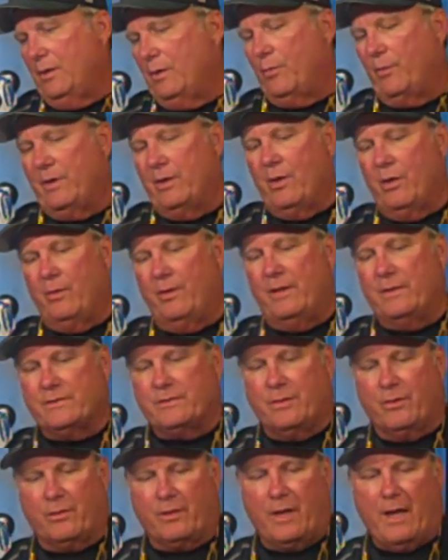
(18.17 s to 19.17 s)
you know, we know
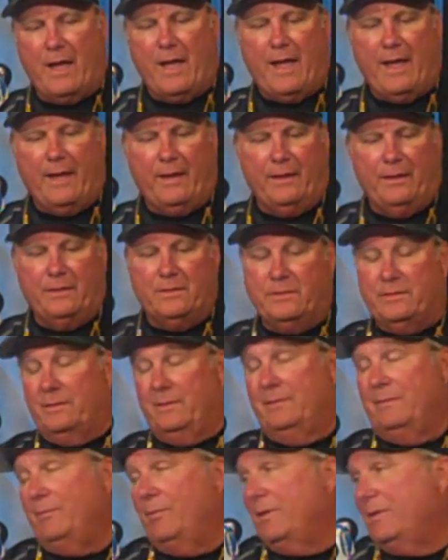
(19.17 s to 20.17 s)
he's their guy, and he's
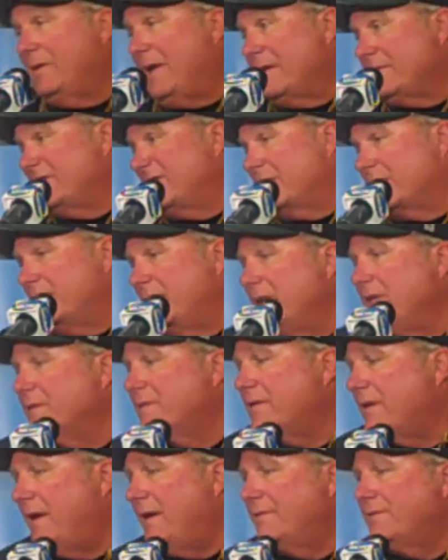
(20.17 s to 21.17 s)
had
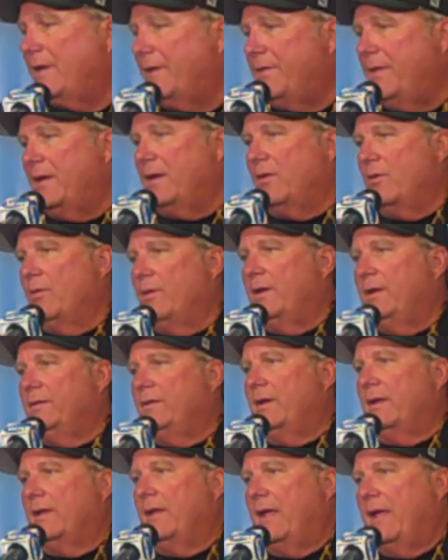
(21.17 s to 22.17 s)
16 saves, I think, going
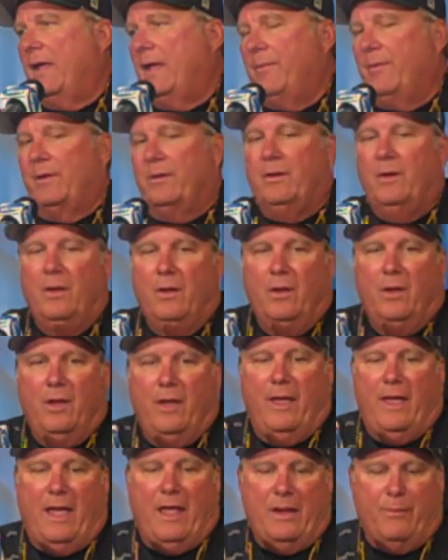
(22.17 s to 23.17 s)
into the game, and
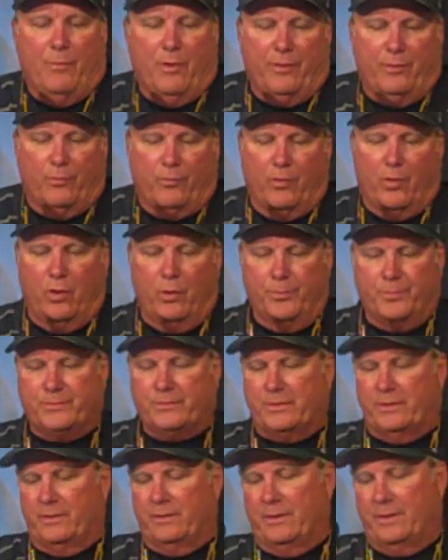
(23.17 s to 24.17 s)
had him on the
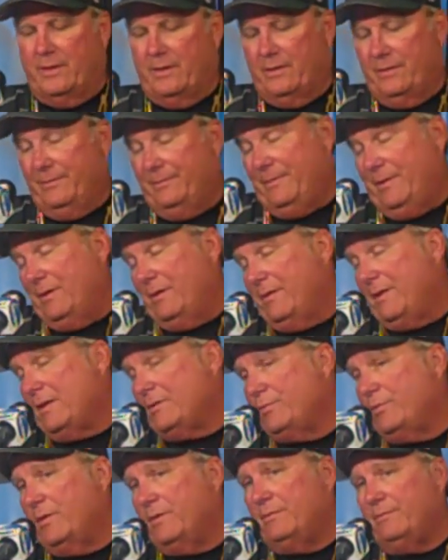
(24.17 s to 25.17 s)
ropes, and uh, you know,
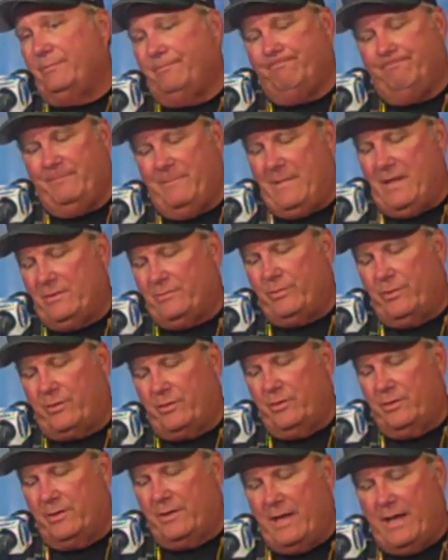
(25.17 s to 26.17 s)
that's what that's
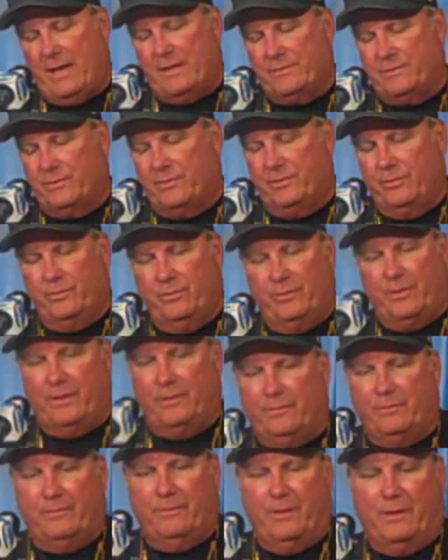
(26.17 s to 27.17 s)
what good guys do
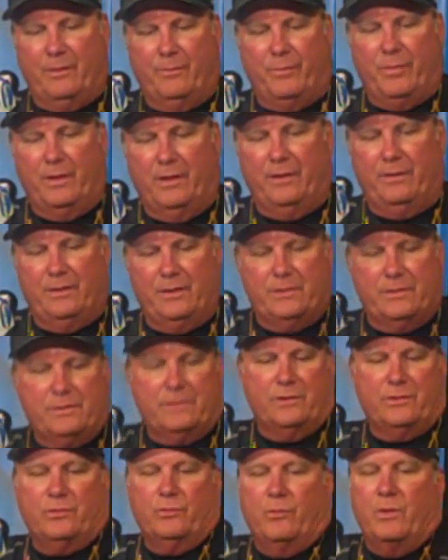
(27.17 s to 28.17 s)
that that have been in these
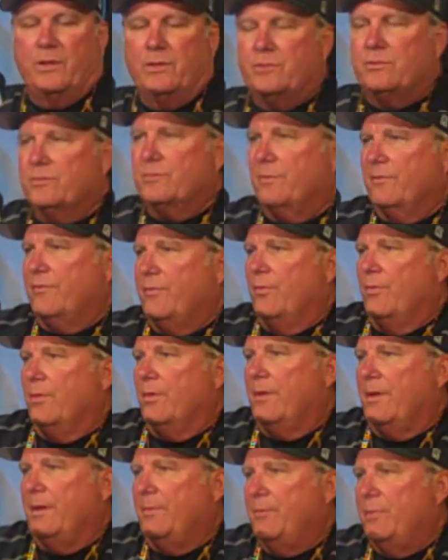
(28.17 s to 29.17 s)
situations
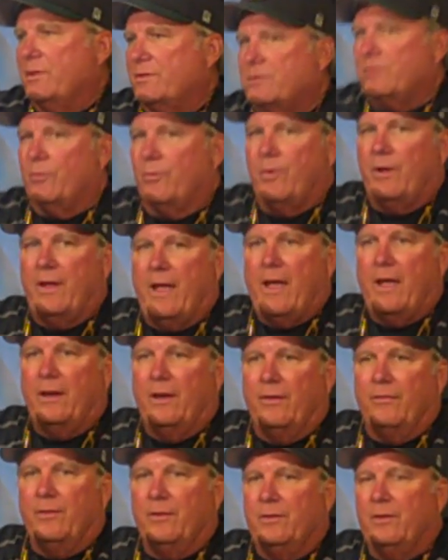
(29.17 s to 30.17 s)
before. They pitch their way
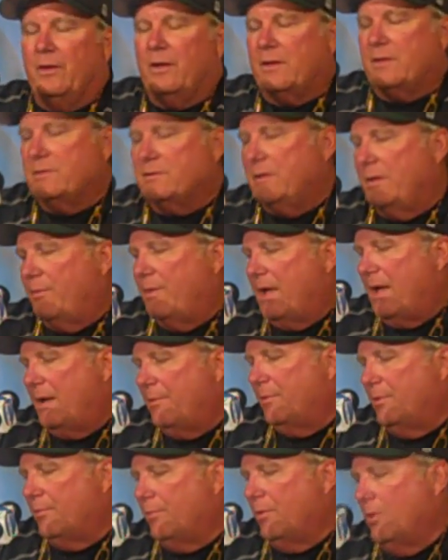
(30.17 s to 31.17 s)
out of it. Like you said, we
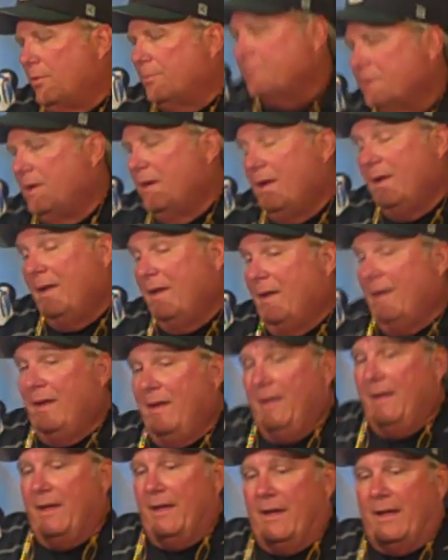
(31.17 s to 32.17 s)
had him on the rope,
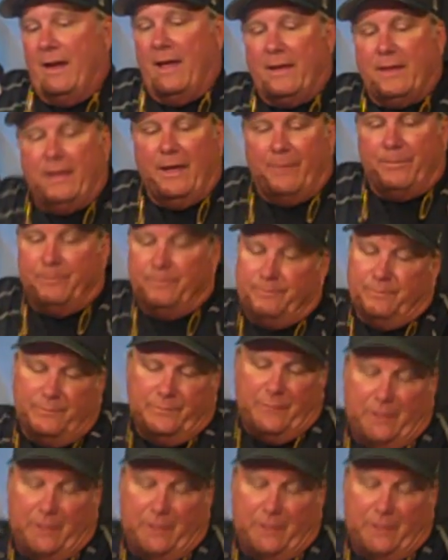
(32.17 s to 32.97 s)
and I kept